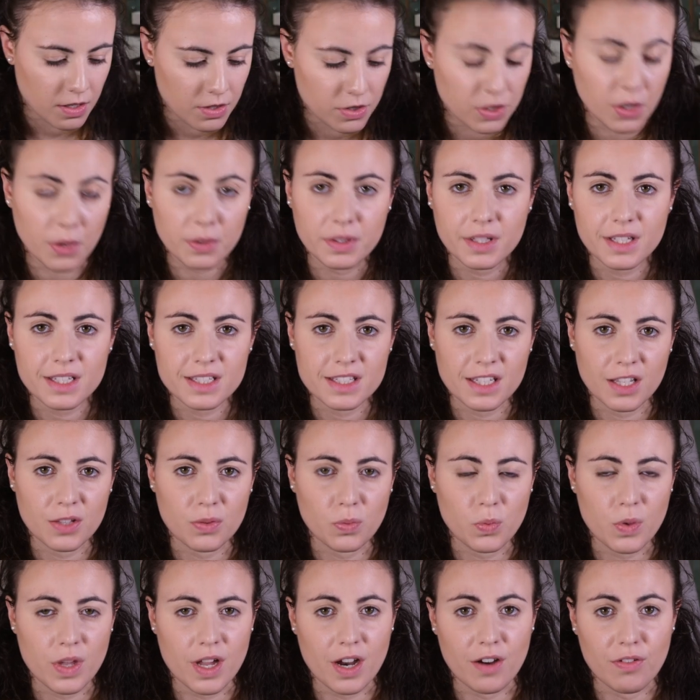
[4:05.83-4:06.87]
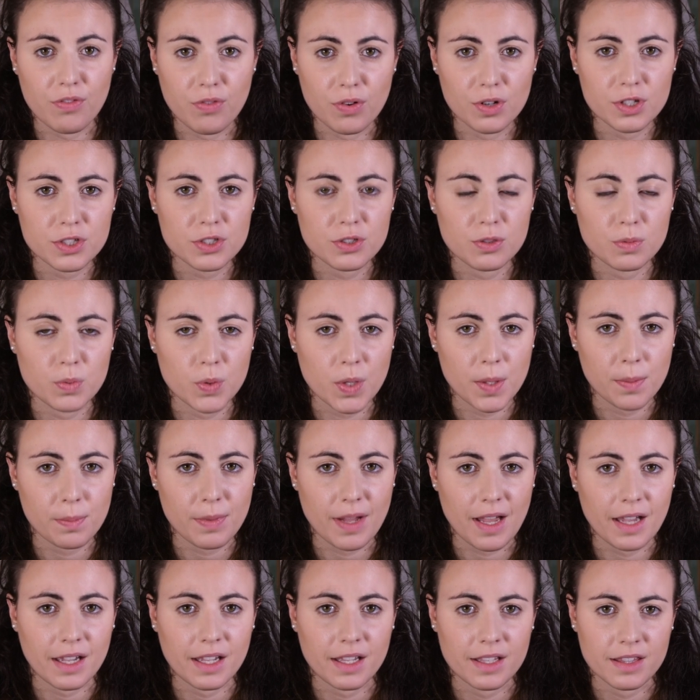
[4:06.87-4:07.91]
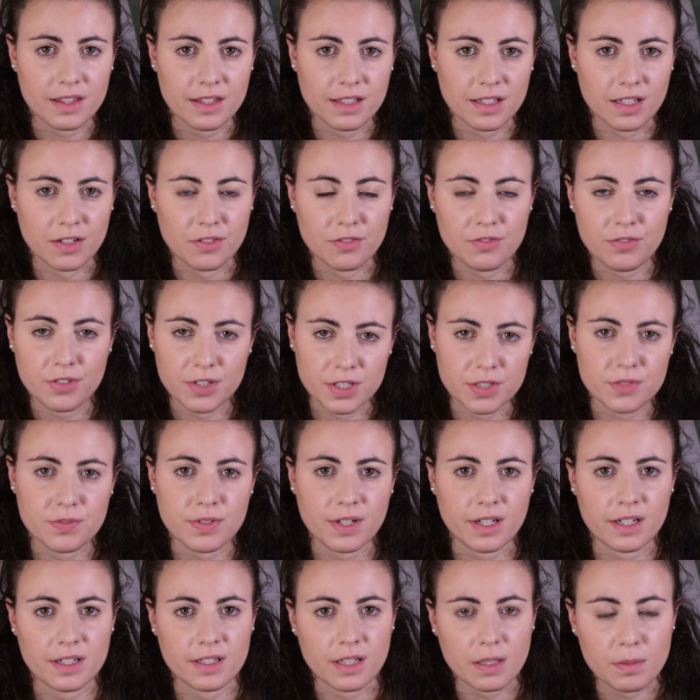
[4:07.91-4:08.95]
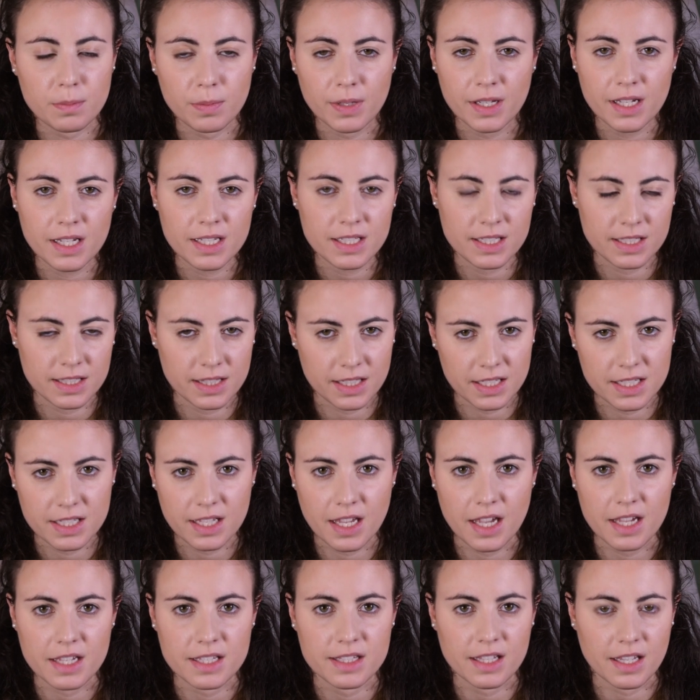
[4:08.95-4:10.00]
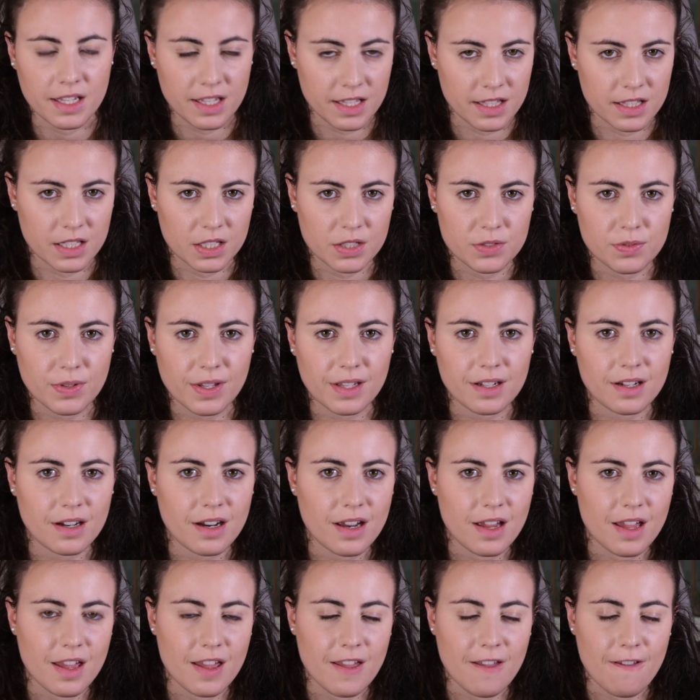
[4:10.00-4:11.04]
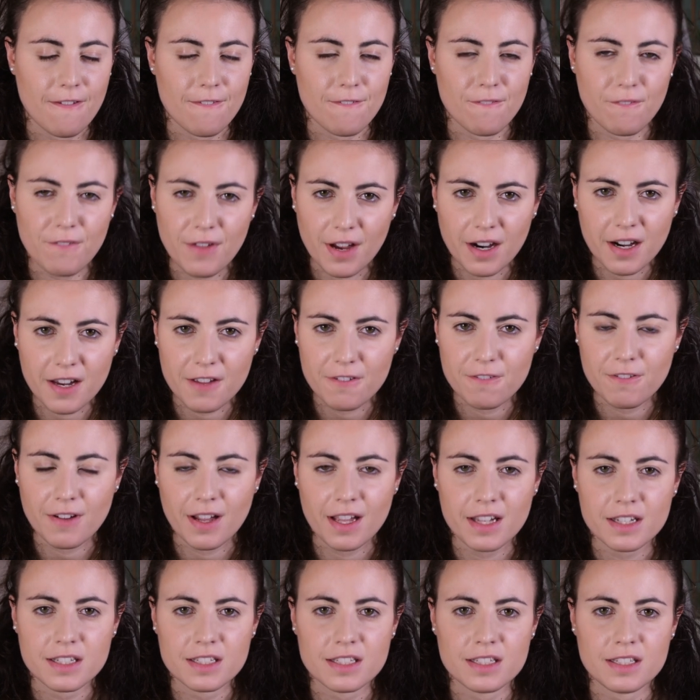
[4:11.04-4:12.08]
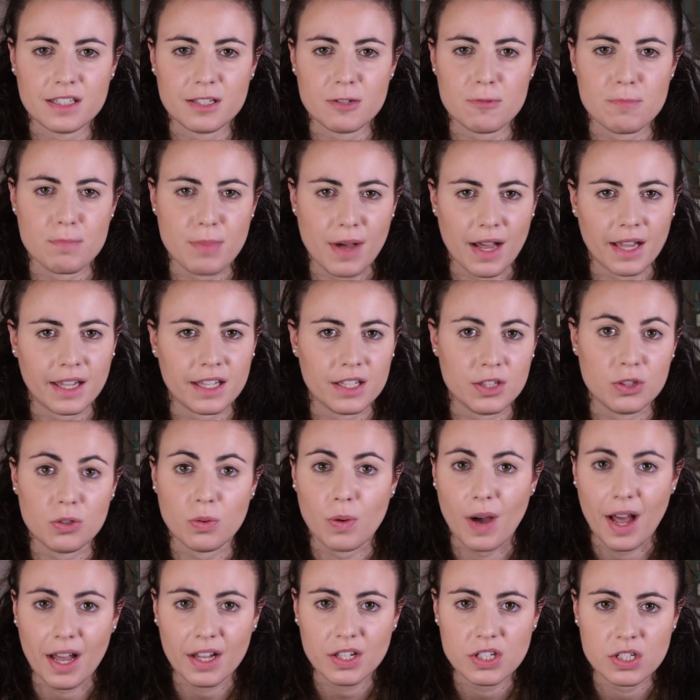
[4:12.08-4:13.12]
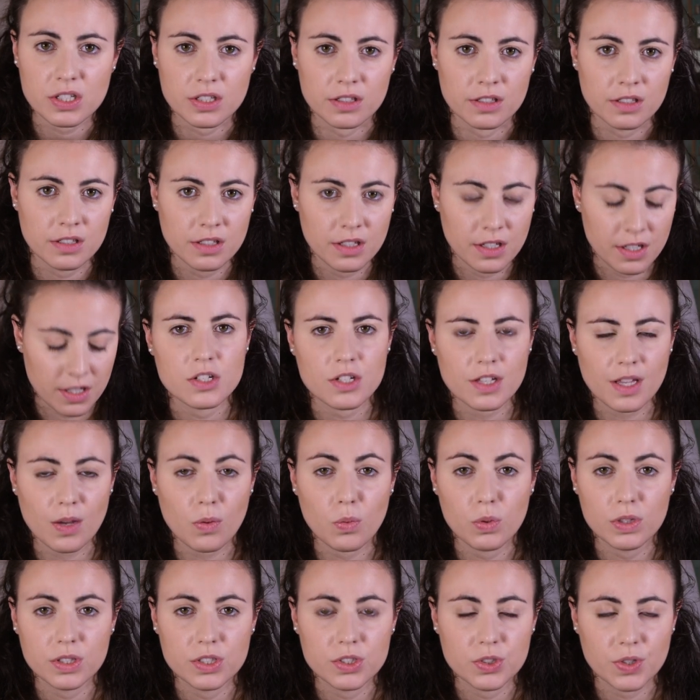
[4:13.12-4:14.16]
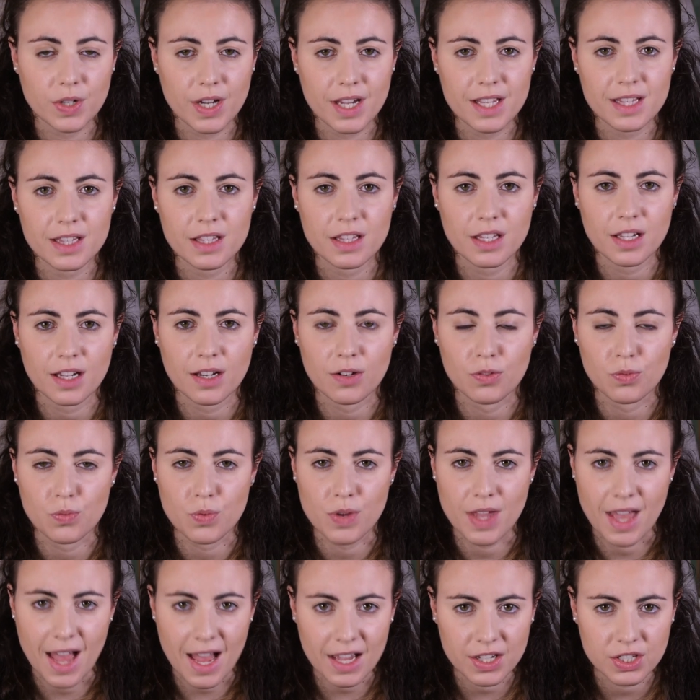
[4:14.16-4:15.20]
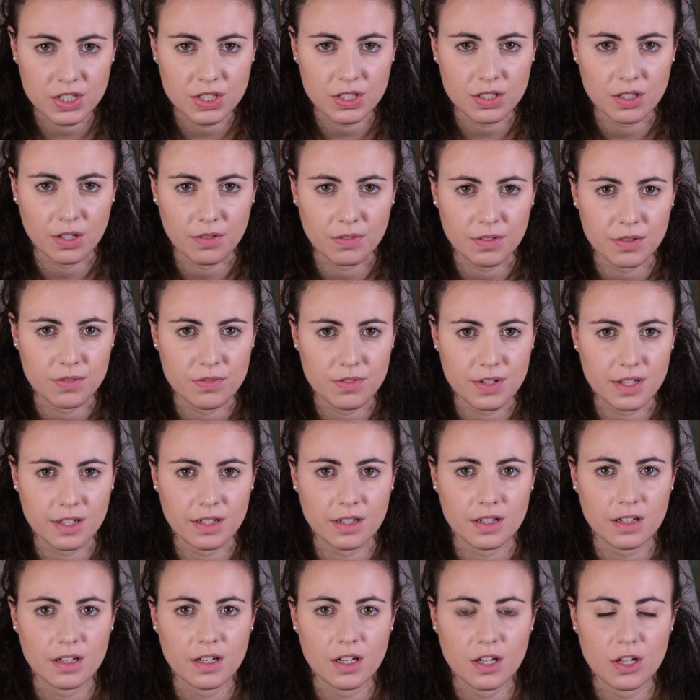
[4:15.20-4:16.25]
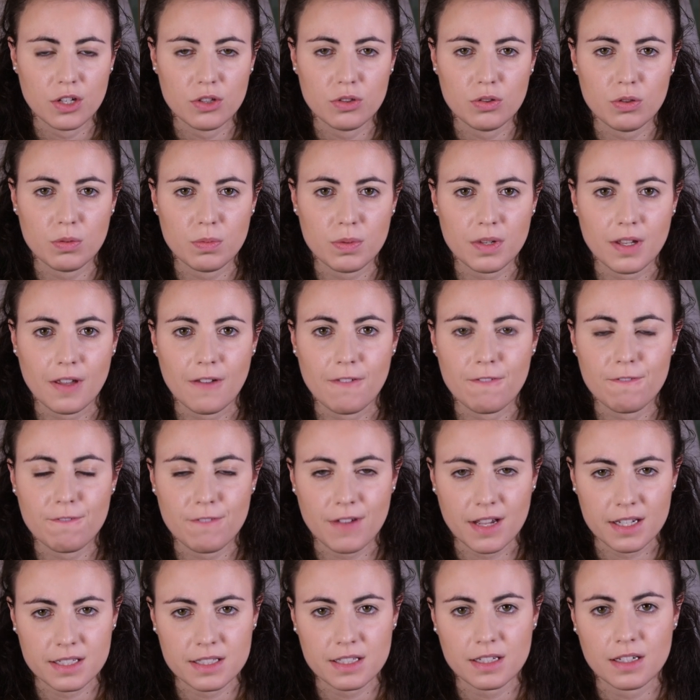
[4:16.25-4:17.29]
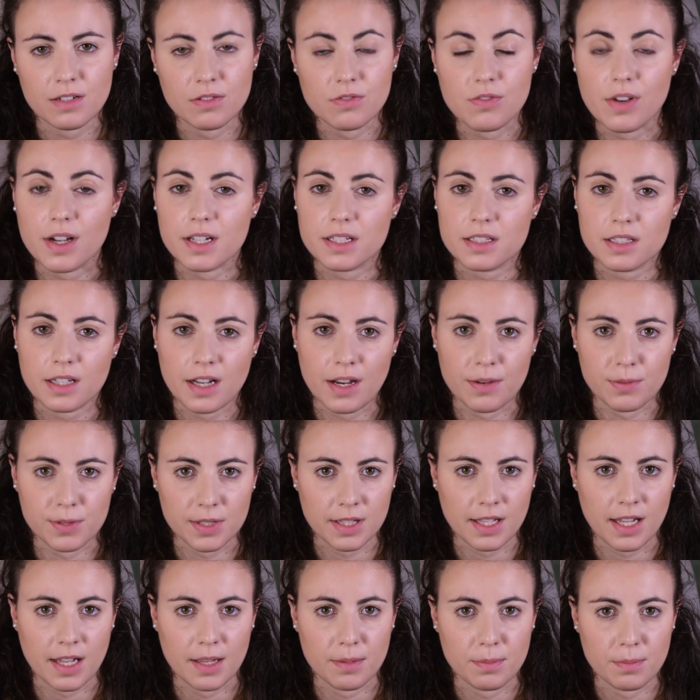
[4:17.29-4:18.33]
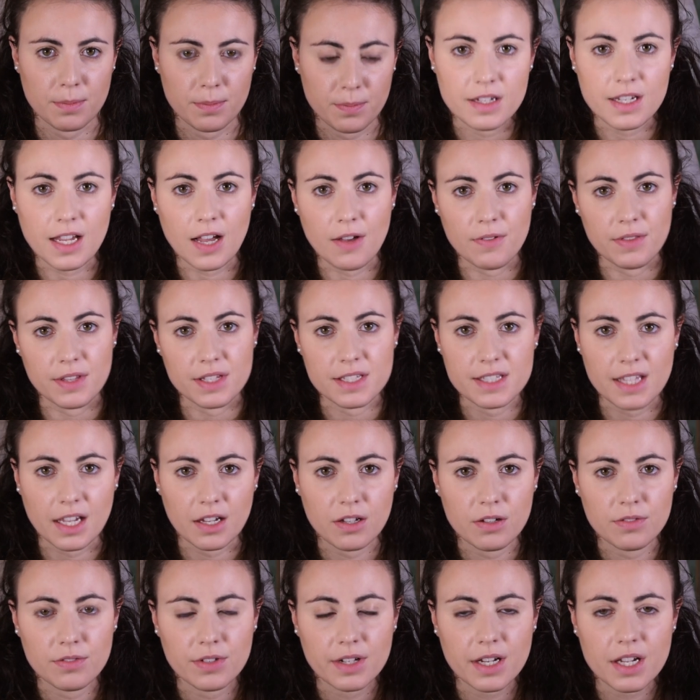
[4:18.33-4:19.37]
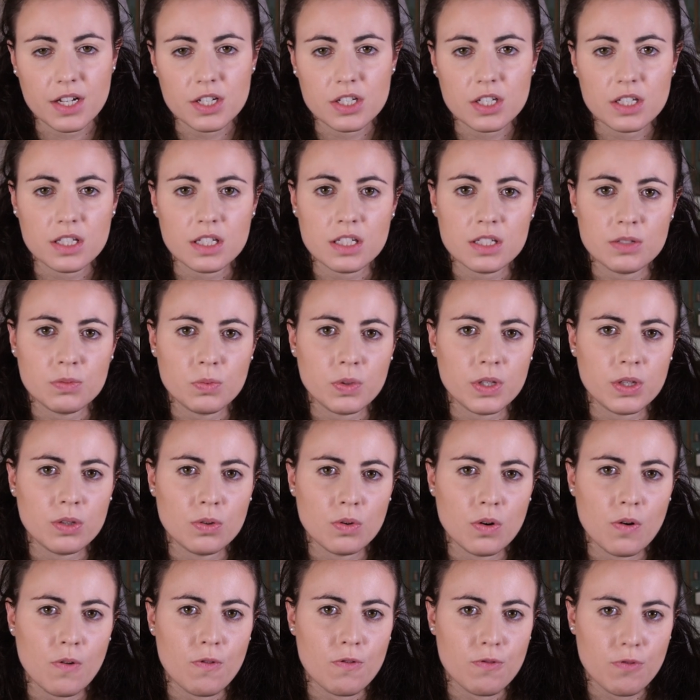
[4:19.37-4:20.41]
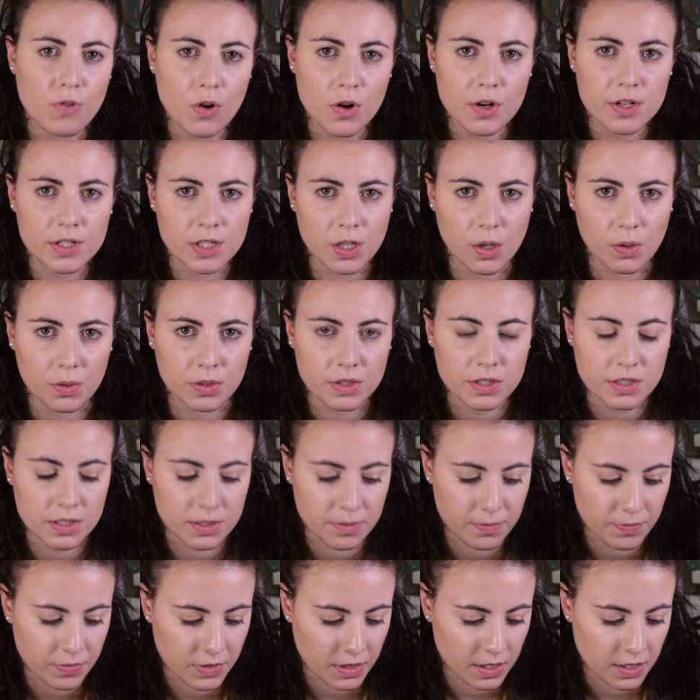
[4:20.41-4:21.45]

Notice that we are forced to bring back the first finger that plays, in this case the index finger, very fast back into action, so that will train the reaction of the finger to be faster and faster every time. Now the second variation is we do four notes.